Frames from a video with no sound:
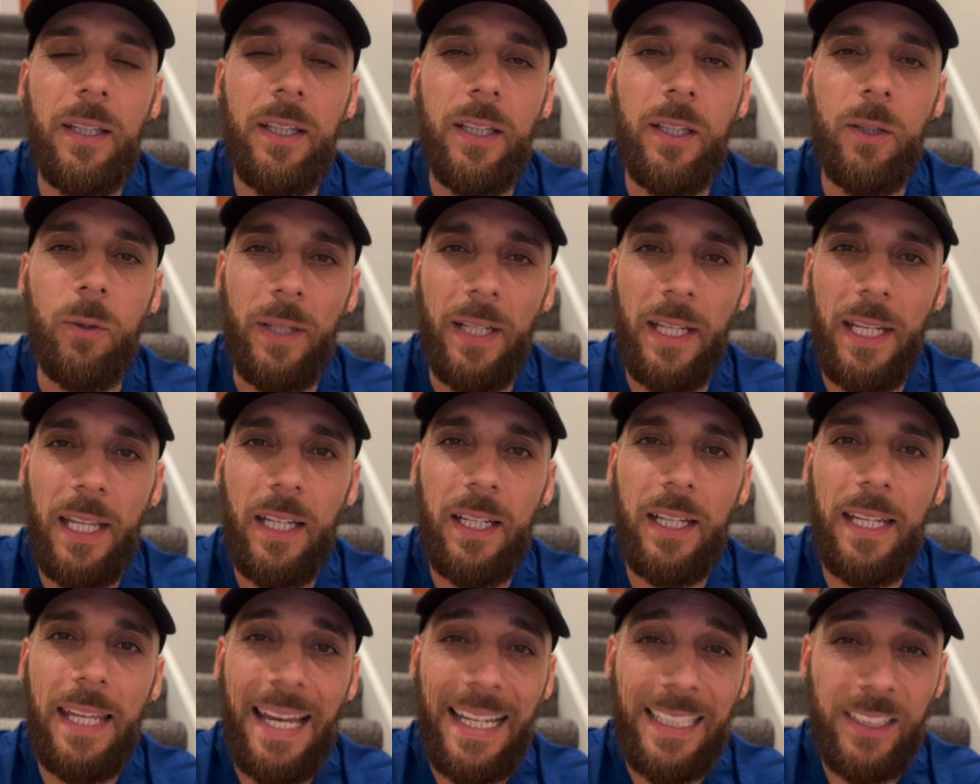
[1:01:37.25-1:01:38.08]
He went to get
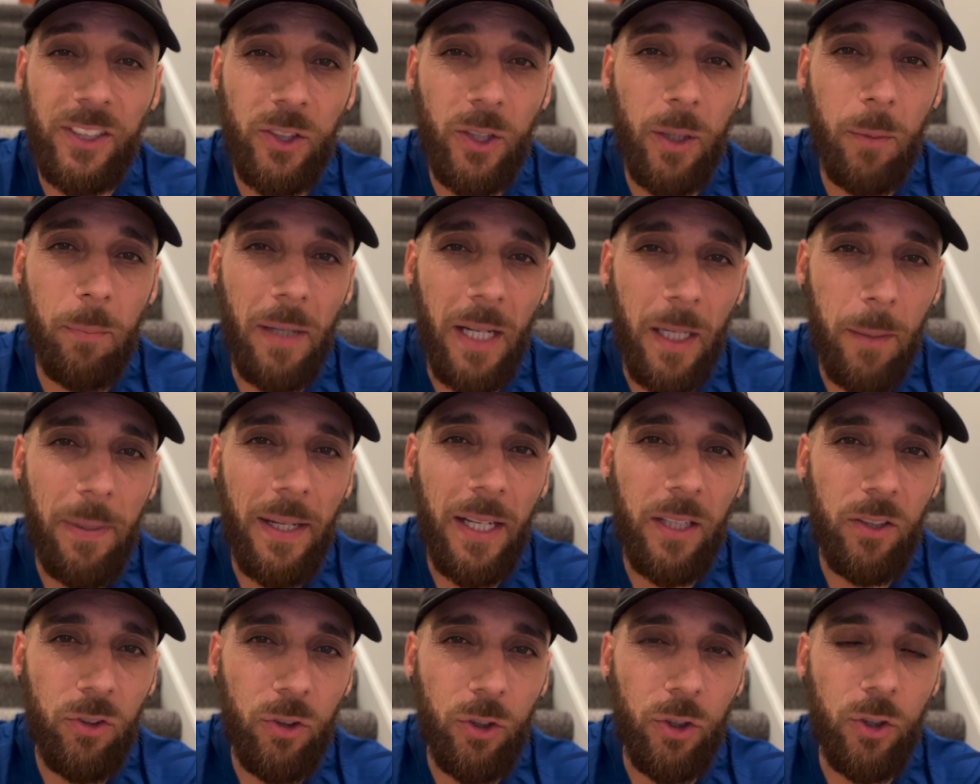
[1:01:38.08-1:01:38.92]
a gastric
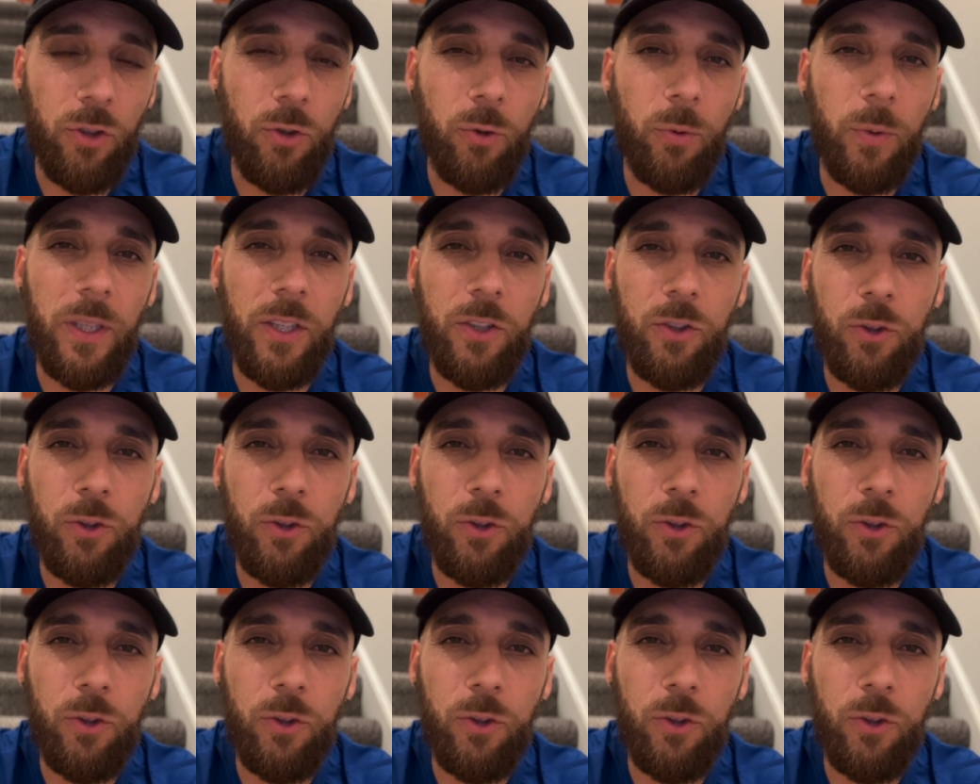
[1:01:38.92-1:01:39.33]
bypass surgery.